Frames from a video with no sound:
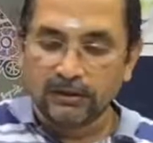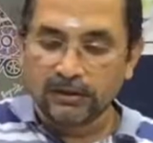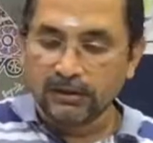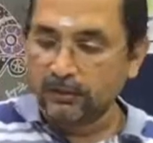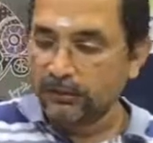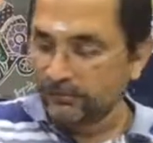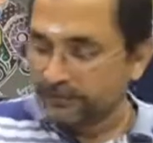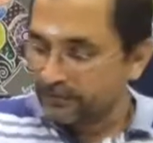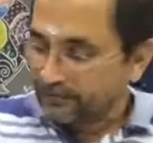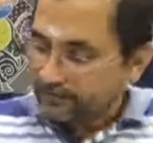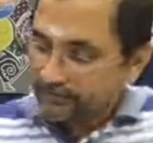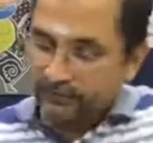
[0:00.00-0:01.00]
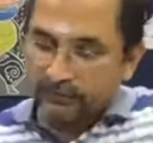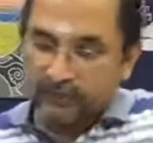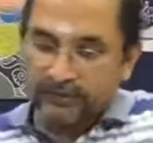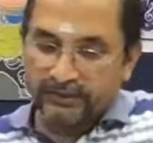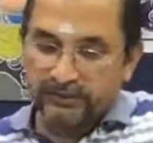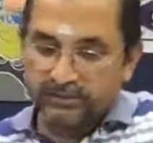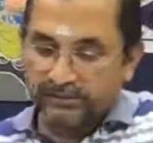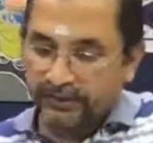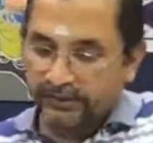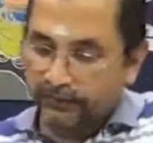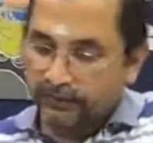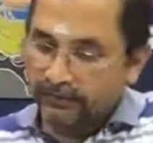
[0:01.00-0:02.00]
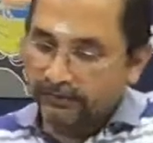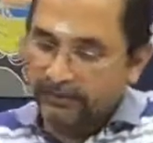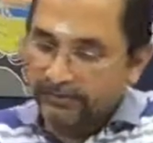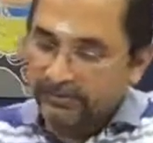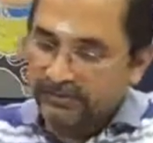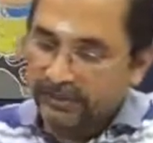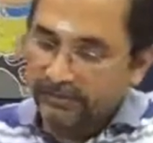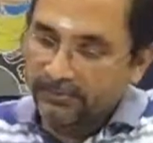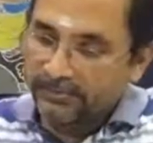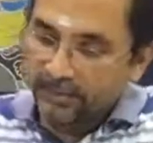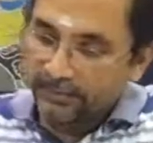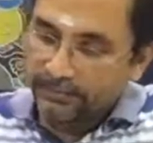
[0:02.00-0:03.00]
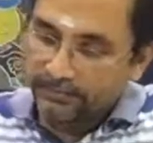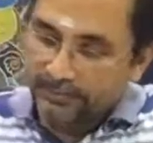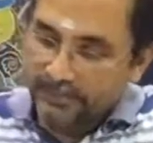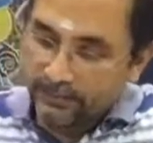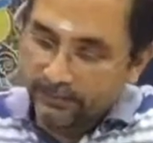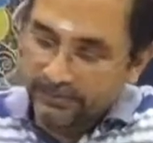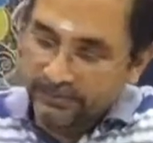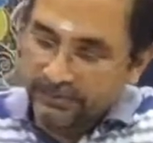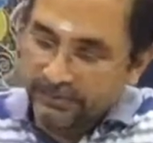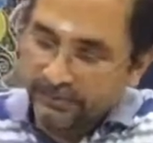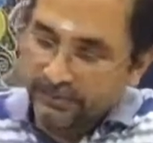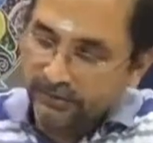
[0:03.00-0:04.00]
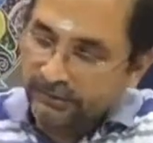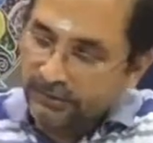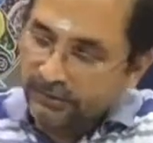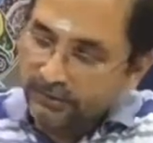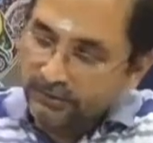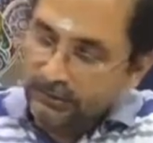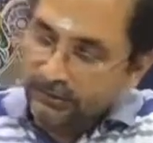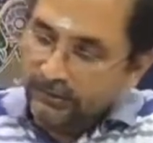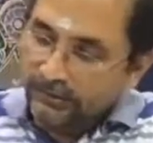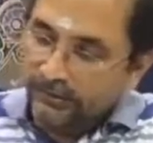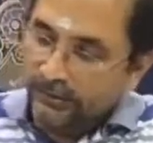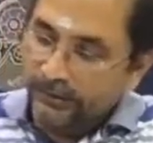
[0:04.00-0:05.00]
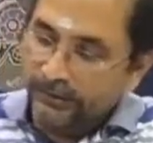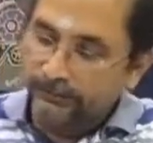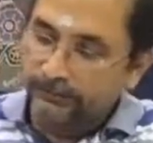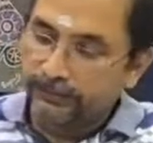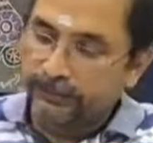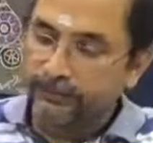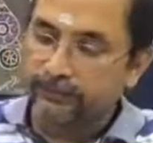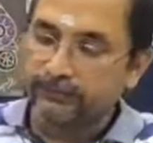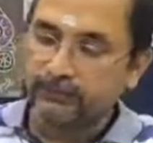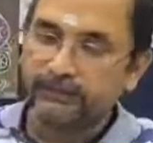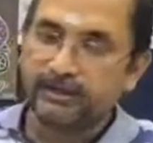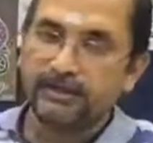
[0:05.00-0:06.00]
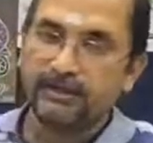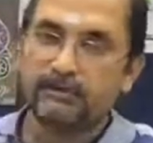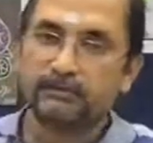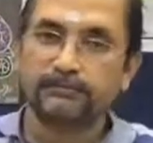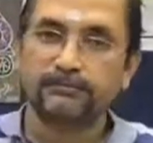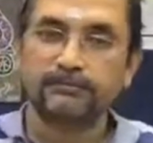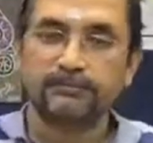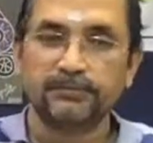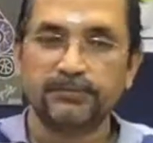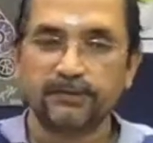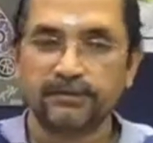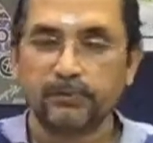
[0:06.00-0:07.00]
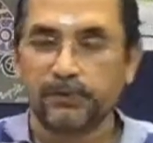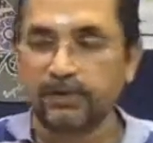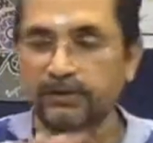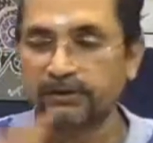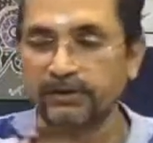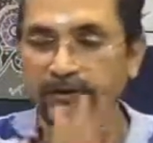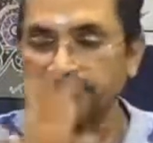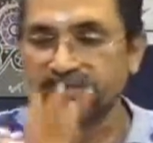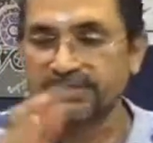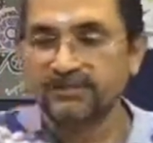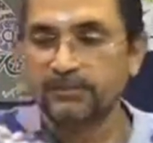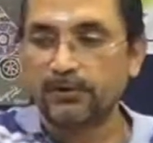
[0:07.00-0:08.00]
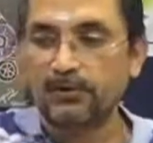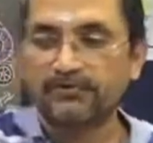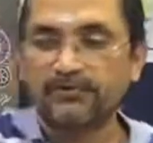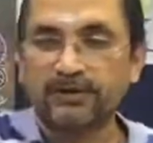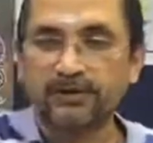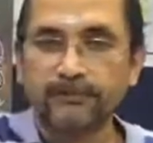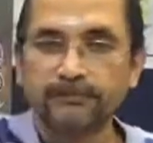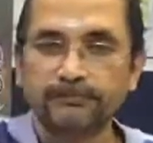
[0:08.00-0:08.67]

What we'll do the second one. Same step, same procedure. You're going to take a small grape-sized ball of clay.